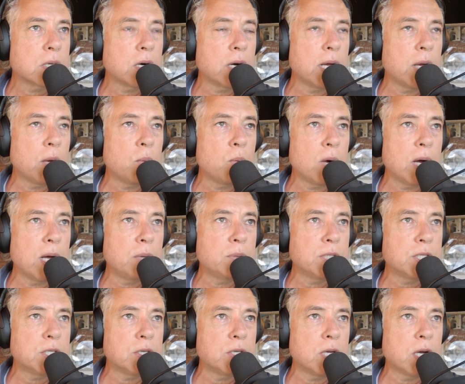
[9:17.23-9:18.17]
right, why
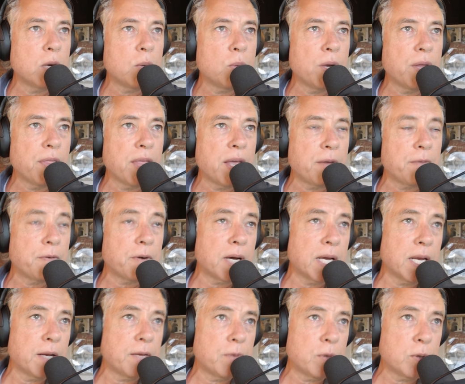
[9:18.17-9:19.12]
would you not want that
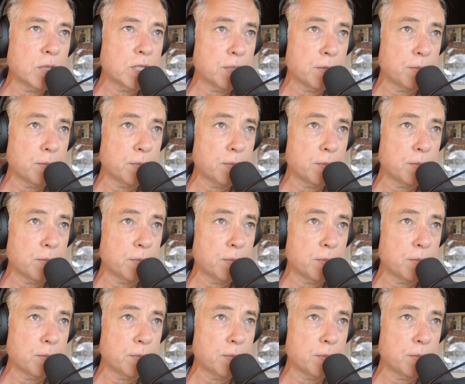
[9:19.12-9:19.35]
fighting force